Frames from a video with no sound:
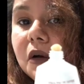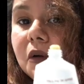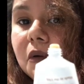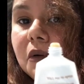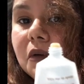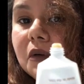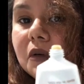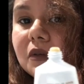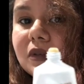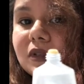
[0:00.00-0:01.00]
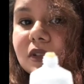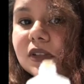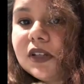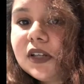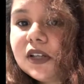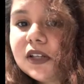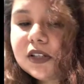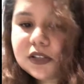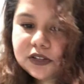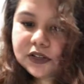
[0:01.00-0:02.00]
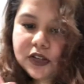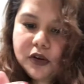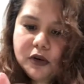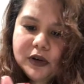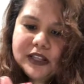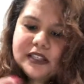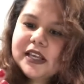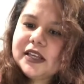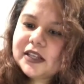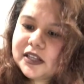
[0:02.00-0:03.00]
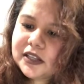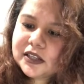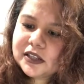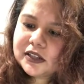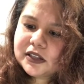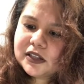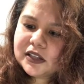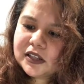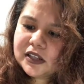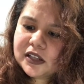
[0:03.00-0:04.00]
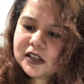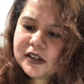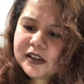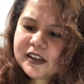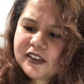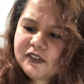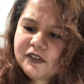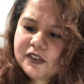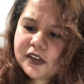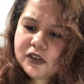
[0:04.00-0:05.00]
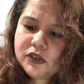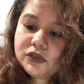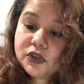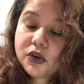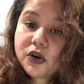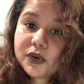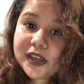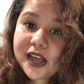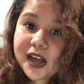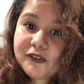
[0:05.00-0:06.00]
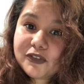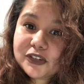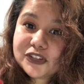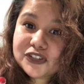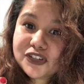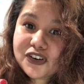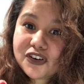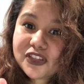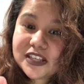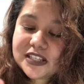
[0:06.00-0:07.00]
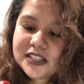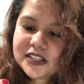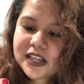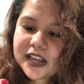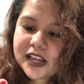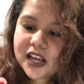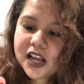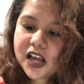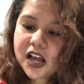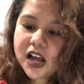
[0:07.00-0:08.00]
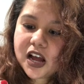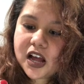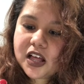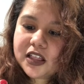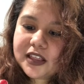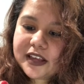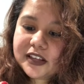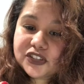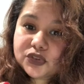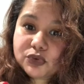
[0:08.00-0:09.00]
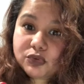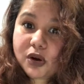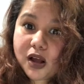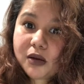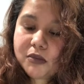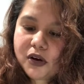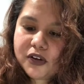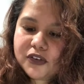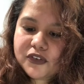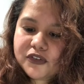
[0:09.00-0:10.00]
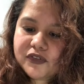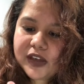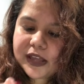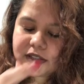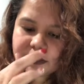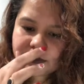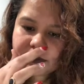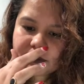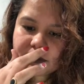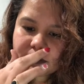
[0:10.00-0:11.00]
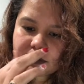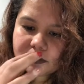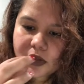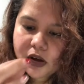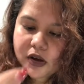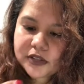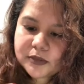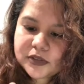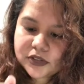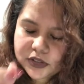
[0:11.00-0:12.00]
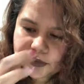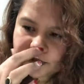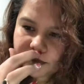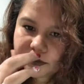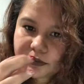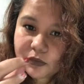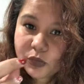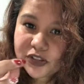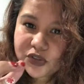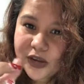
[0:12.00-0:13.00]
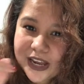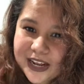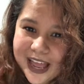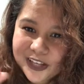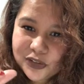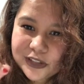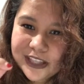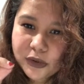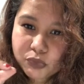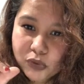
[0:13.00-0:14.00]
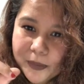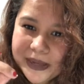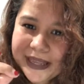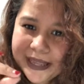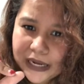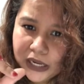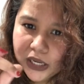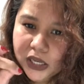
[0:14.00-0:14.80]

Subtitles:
Ooh. So it's like, it feels, oh yeah, for sure. This is like a scrub on your face. Oh, it smells good. Once you kind of actually like rub it in,